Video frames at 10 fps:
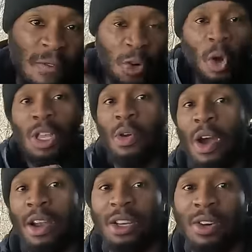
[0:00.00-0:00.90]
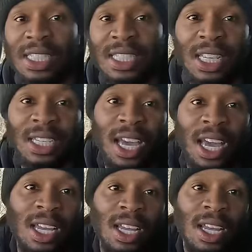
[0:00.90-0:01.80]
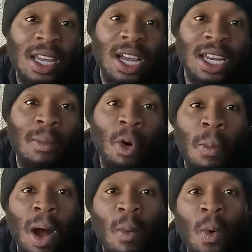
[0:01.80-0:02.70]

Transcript: we're flowing. You already know it, DDK. And I'm on my